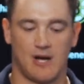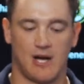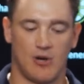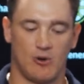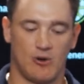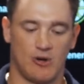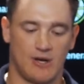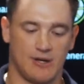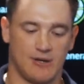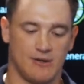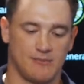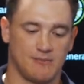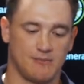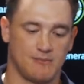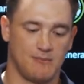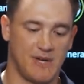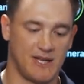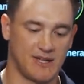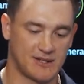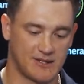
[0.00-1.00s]
how I
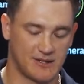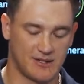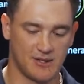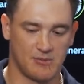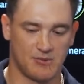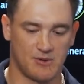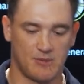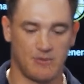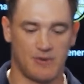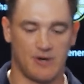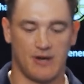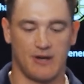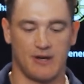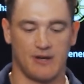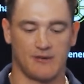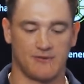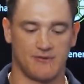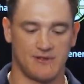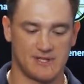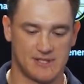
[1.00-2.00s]
mentally
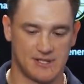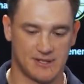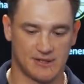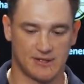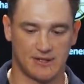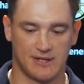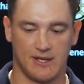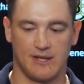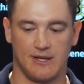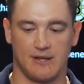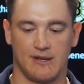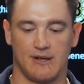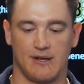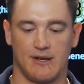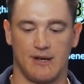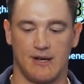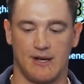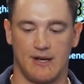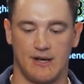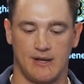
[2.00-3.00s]
preparing, physically,
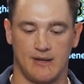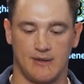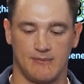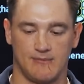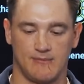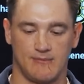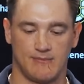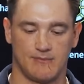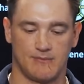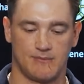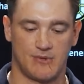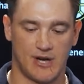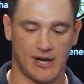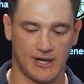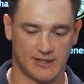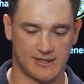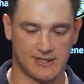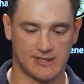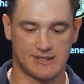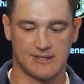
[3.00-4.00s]

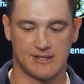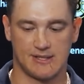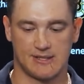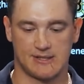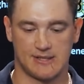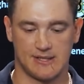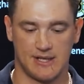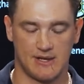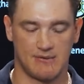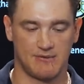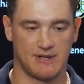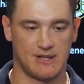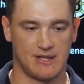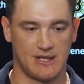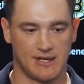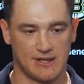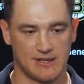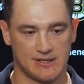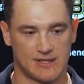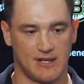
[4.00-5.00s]
practices and
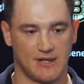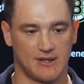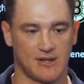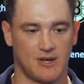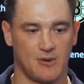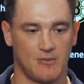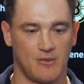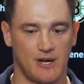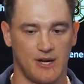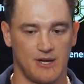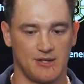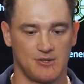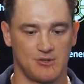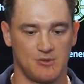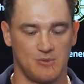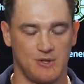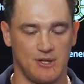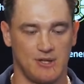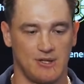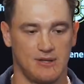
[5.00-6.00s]
everything, it's all combined to
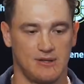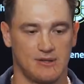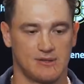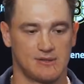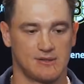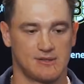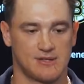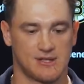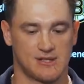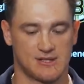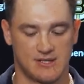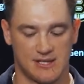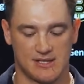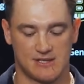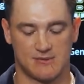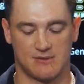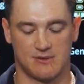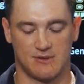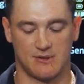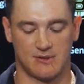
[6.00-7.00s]
be a
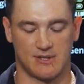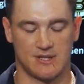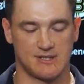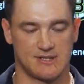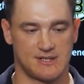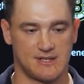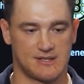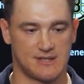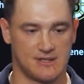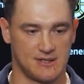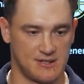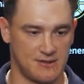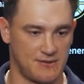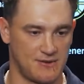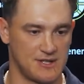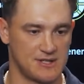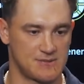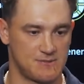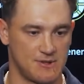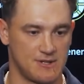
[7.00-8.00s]
successful, consistent
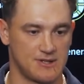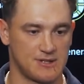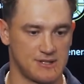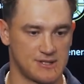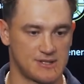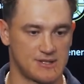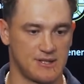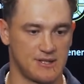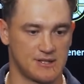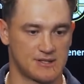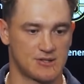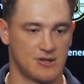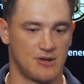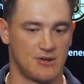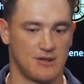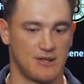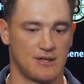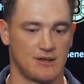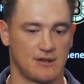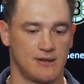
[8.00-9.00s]
defenseman in this league. So I
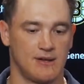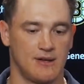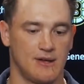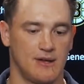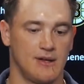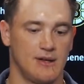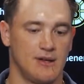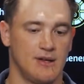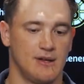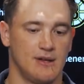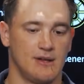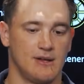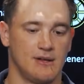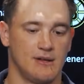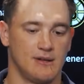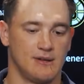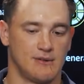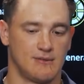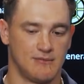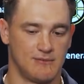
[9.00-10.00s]
think
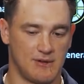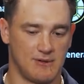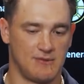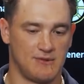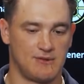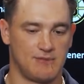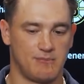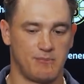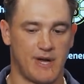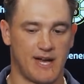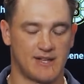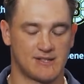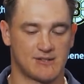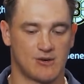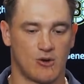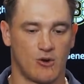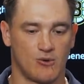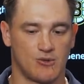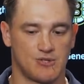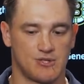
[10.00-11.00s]
with past
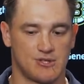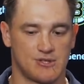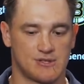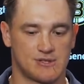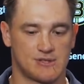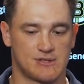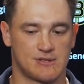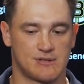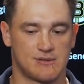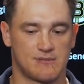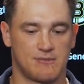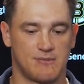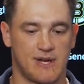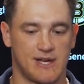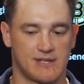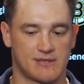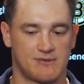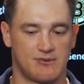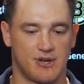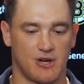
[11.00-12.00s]
coaches,
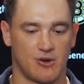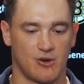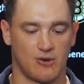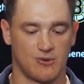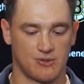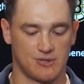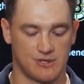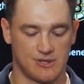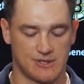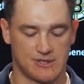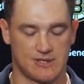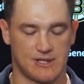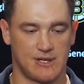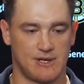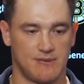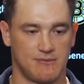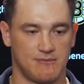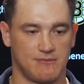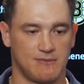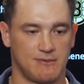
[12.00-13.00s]
past three coaches,
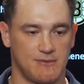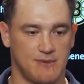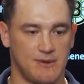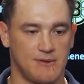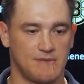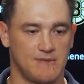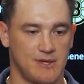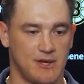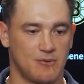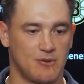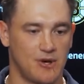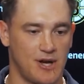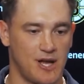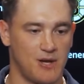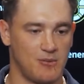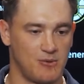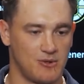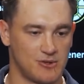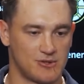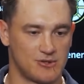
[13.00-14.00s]
they were
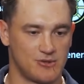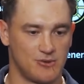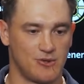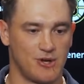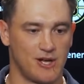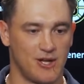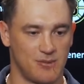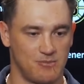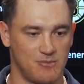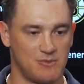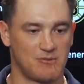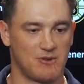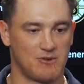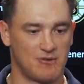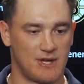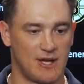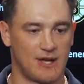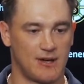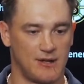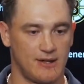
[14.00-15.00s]
able to help me
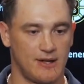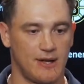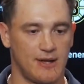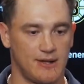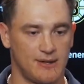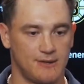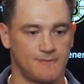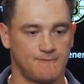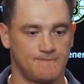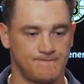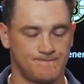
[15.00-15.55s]
with that a lot.